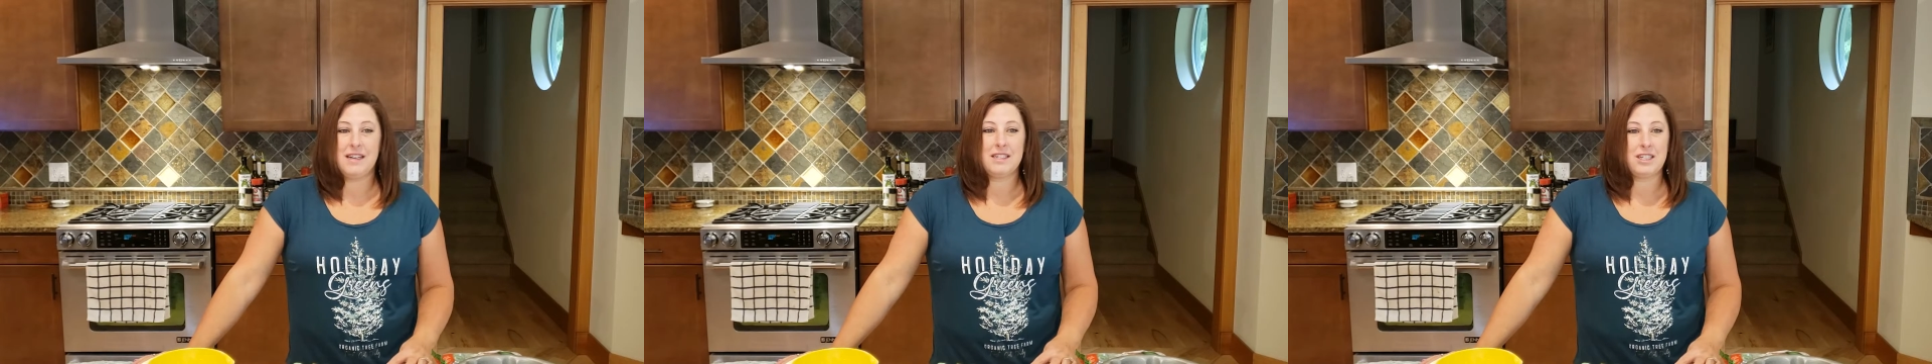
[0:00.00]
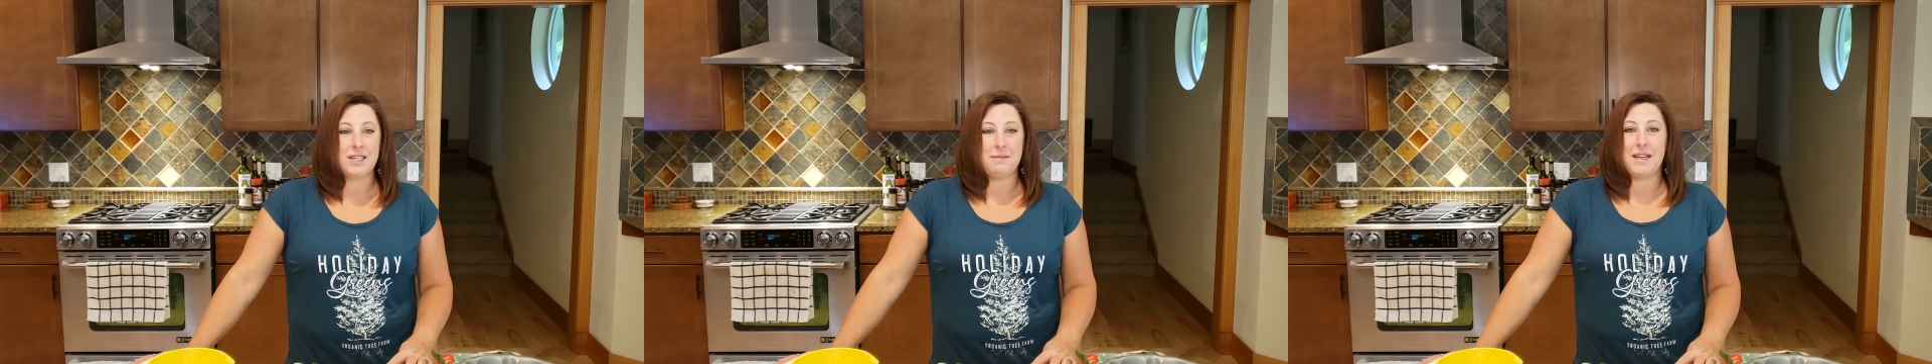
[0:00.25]

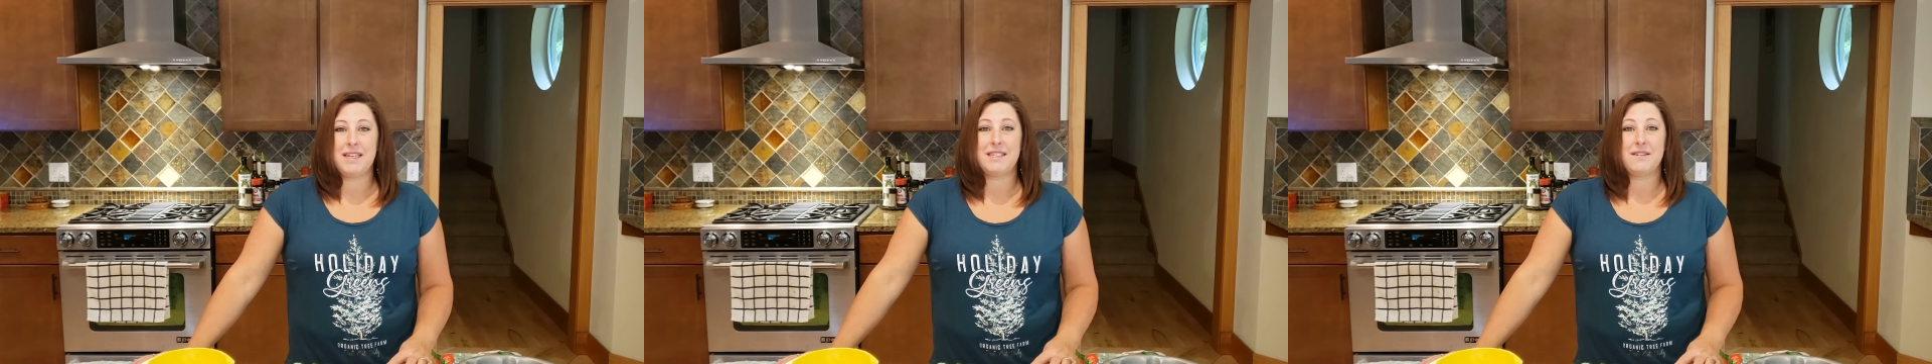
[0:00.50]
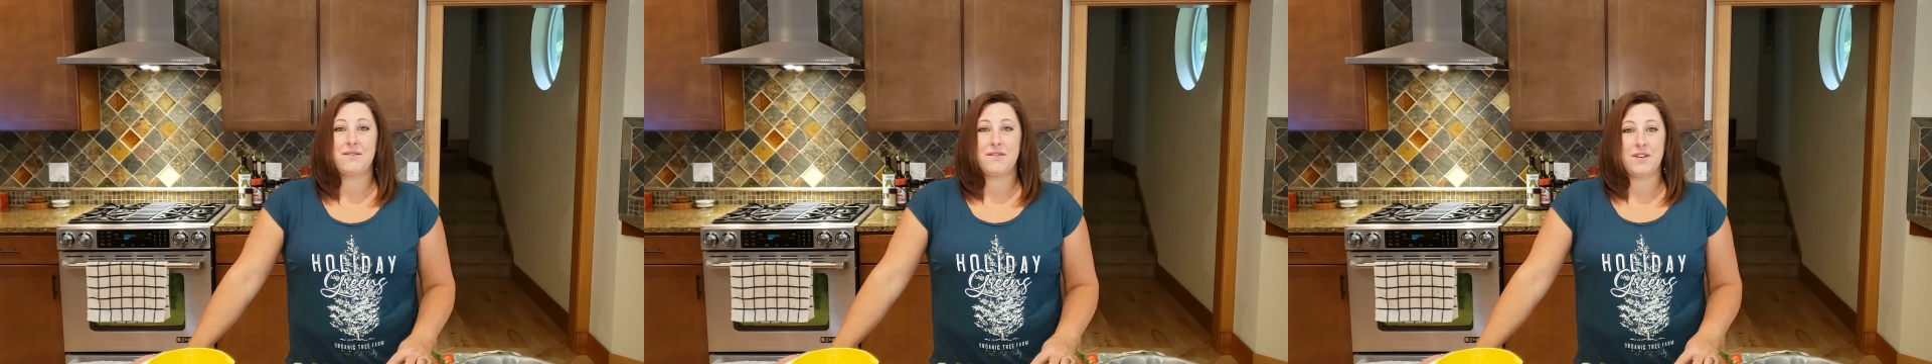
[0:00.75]
She makes
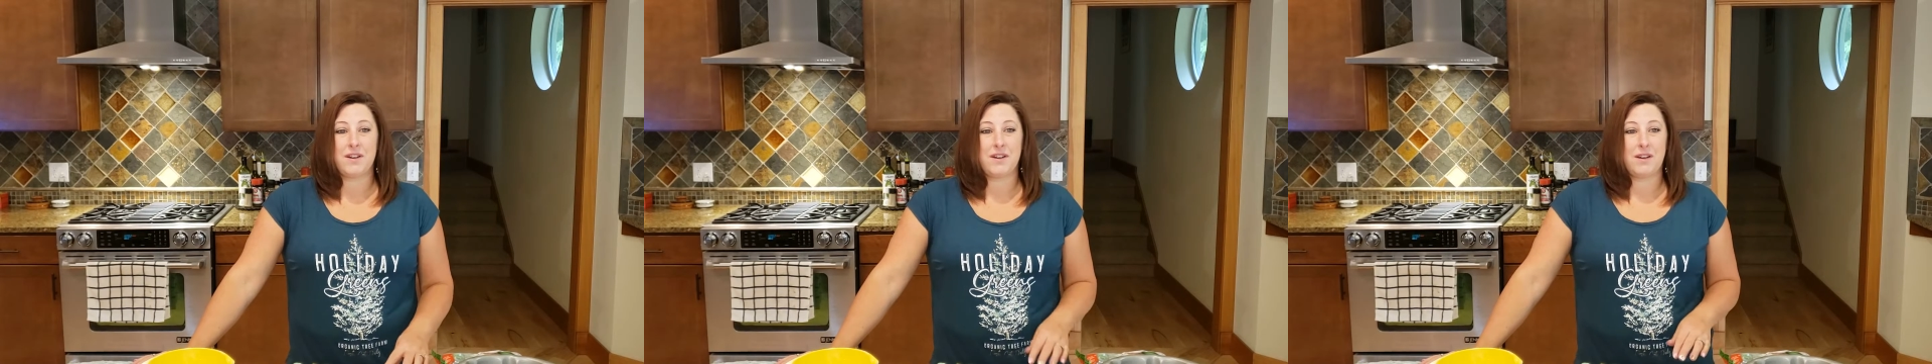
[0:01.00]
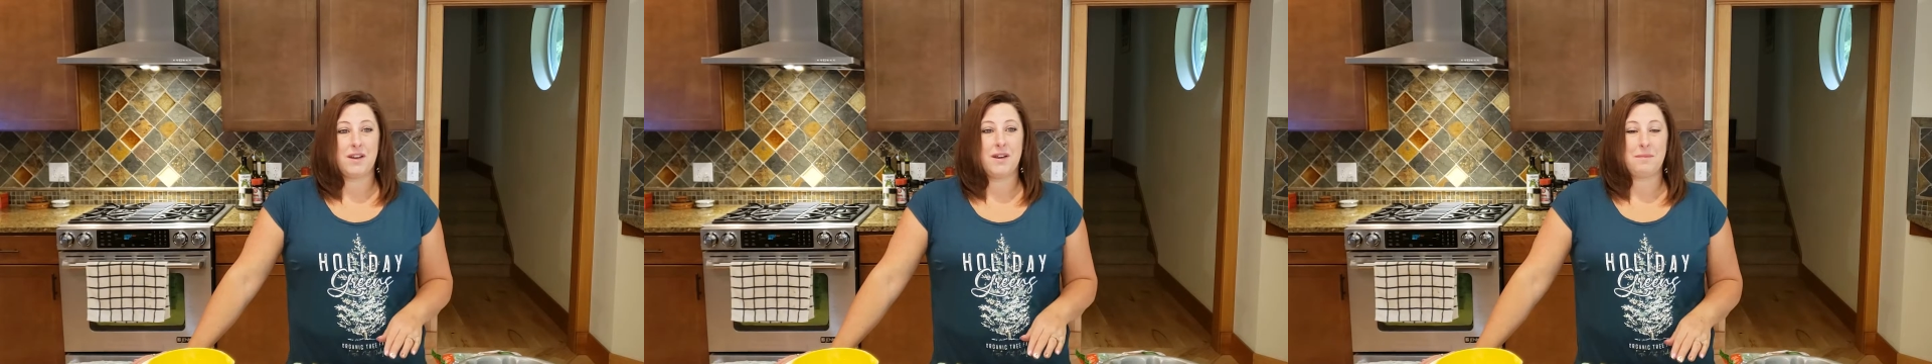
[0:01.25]
it
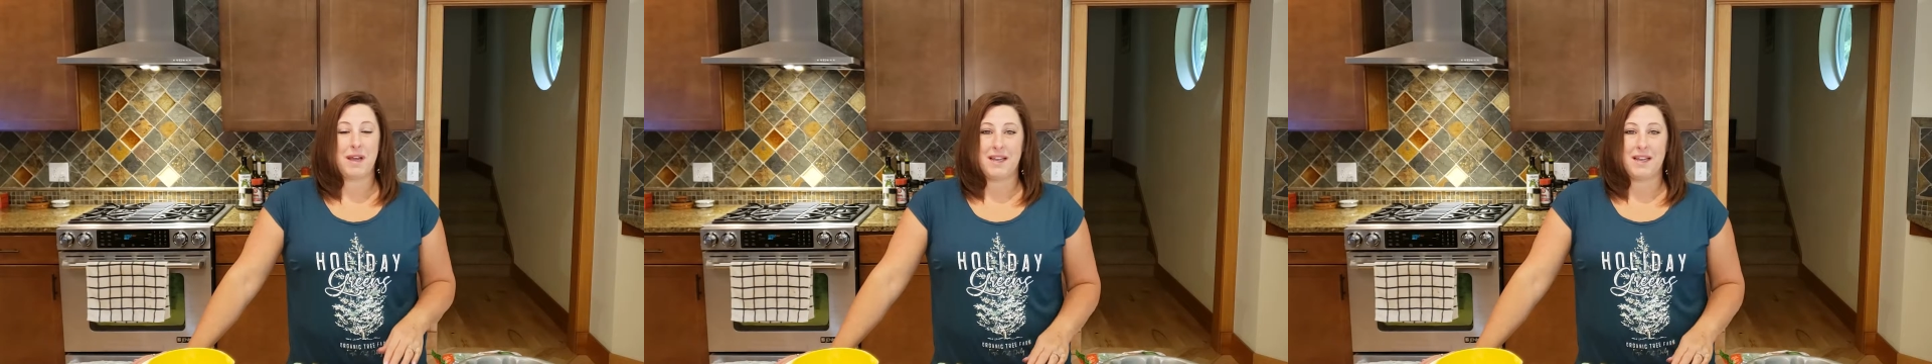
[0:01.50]
for my